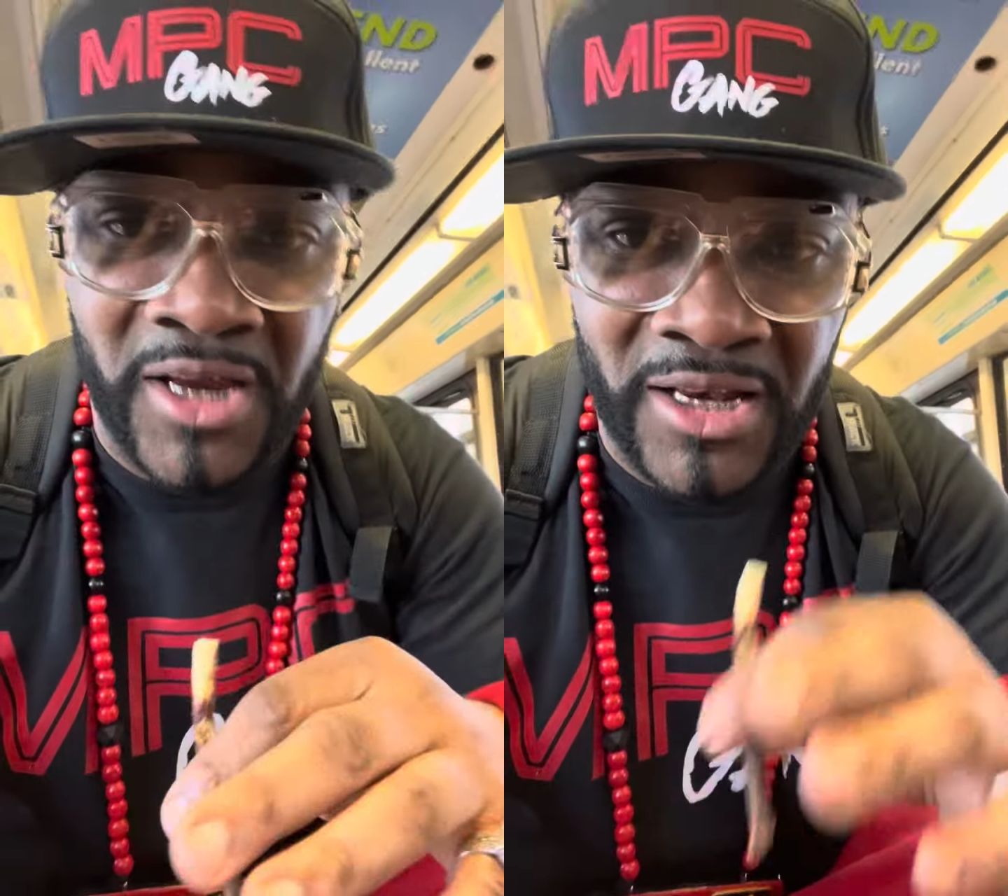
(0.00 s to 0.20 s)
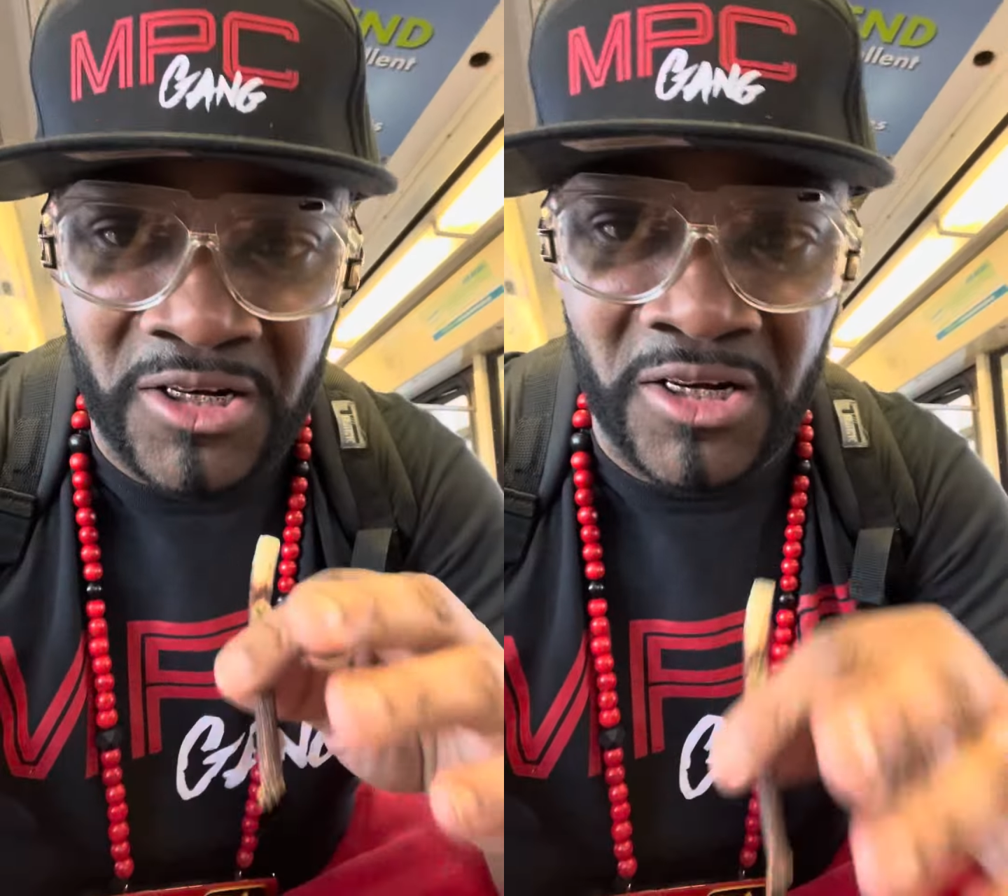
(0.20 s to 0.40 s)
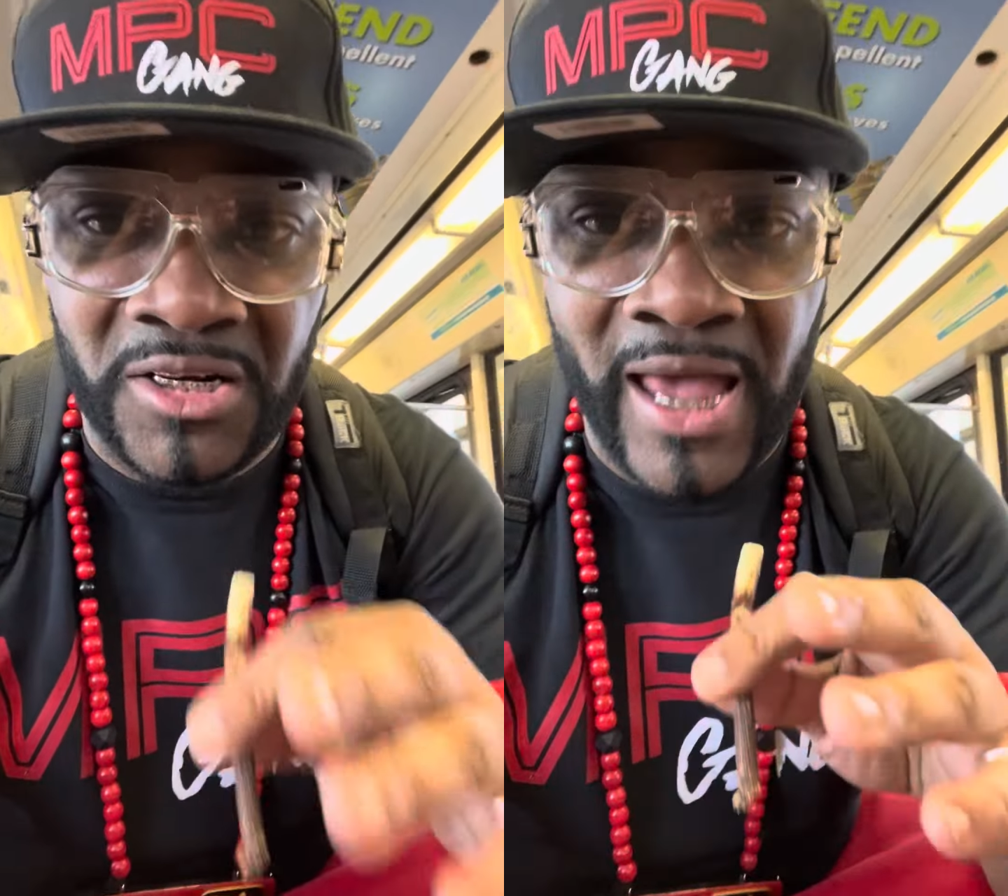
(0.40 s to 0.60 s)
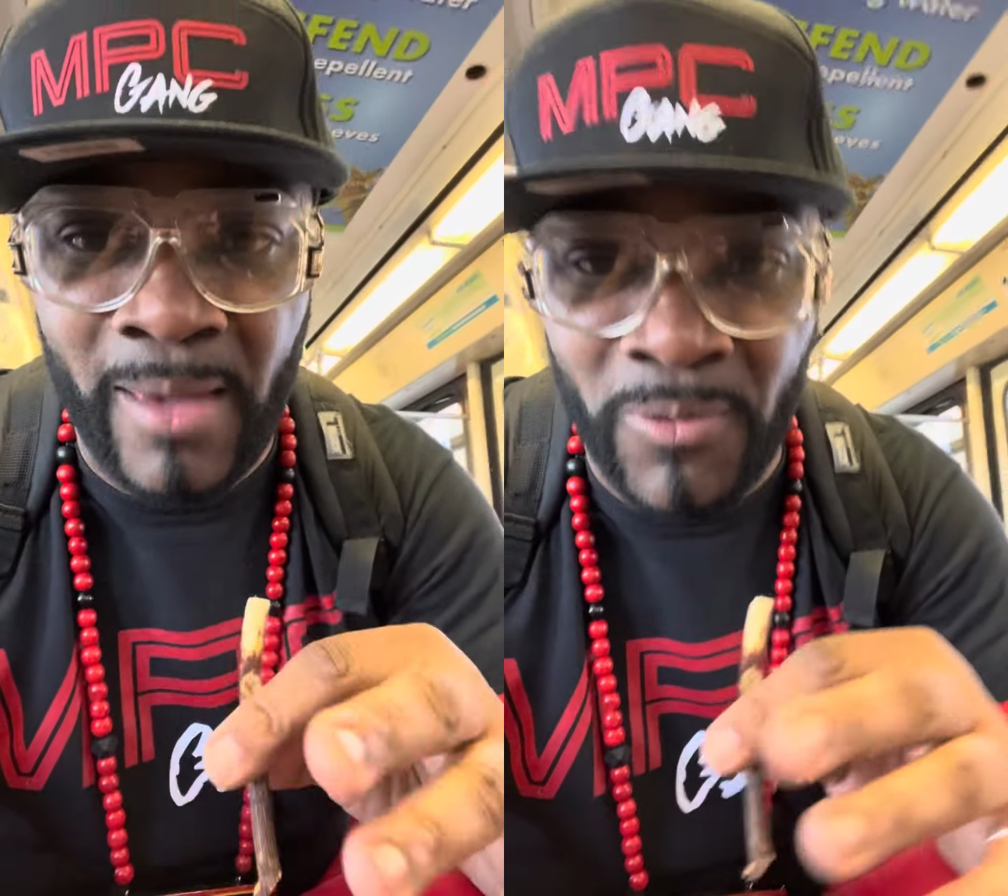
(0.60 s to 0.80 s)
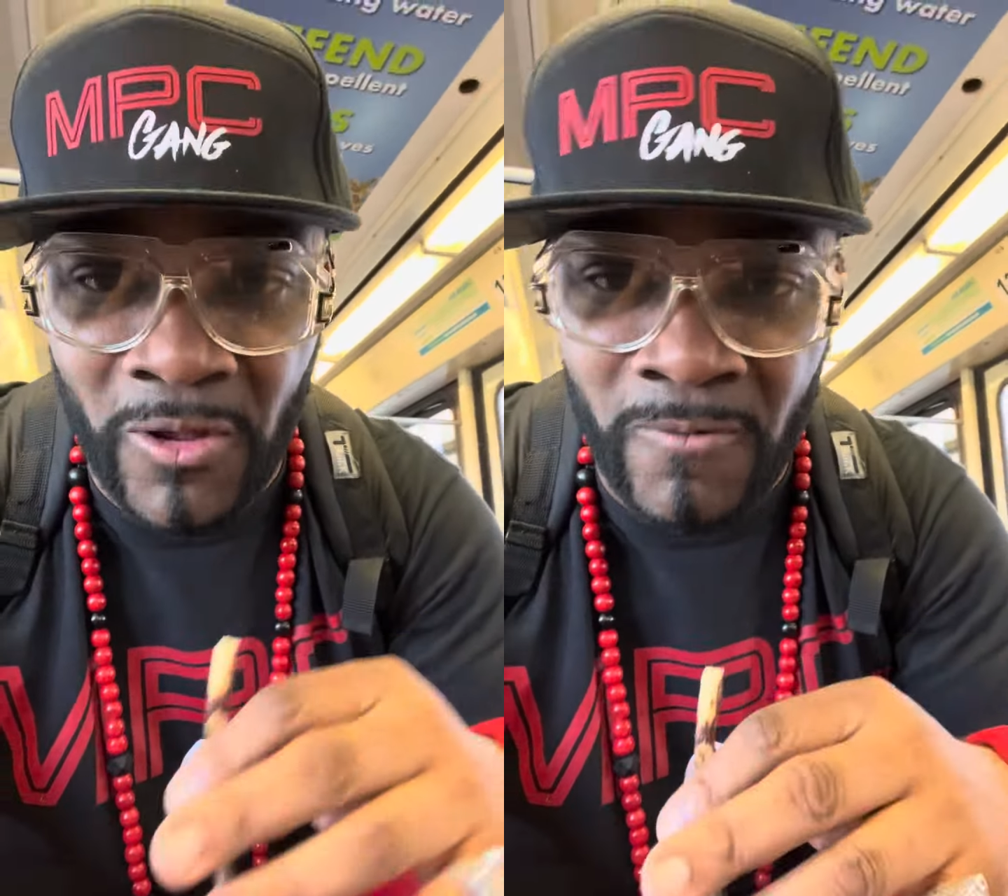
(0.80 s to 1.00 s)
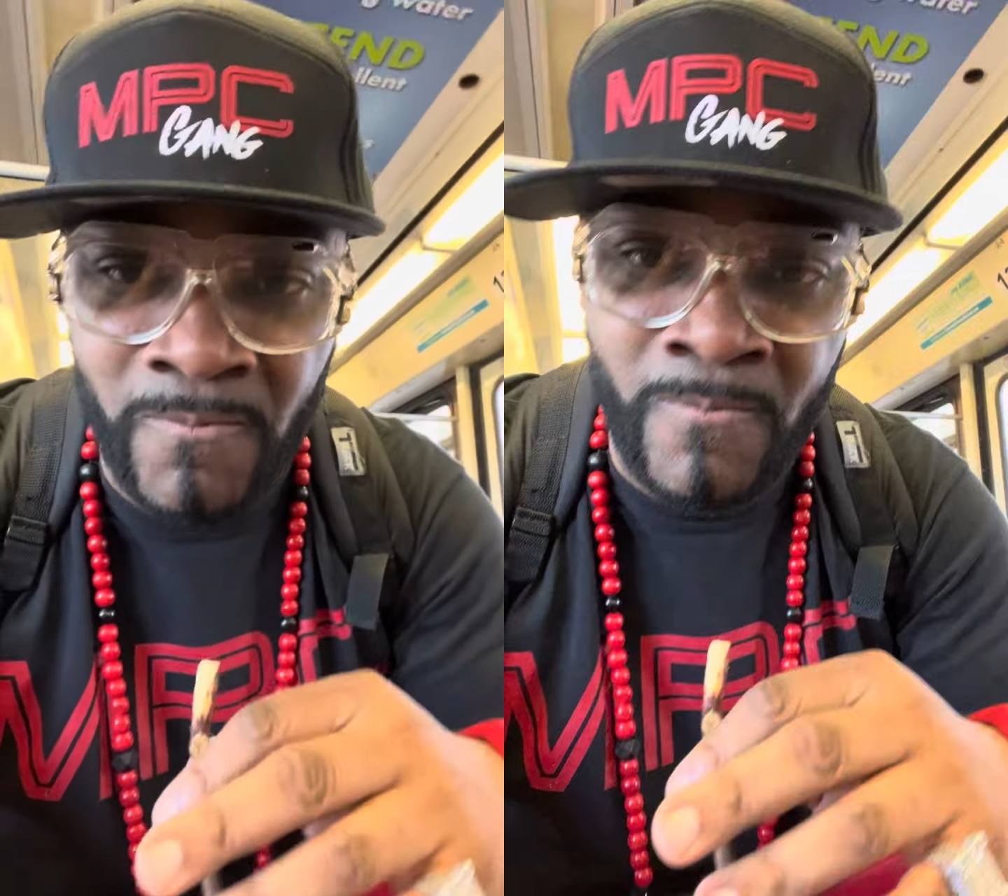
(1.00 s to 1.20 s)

that just happened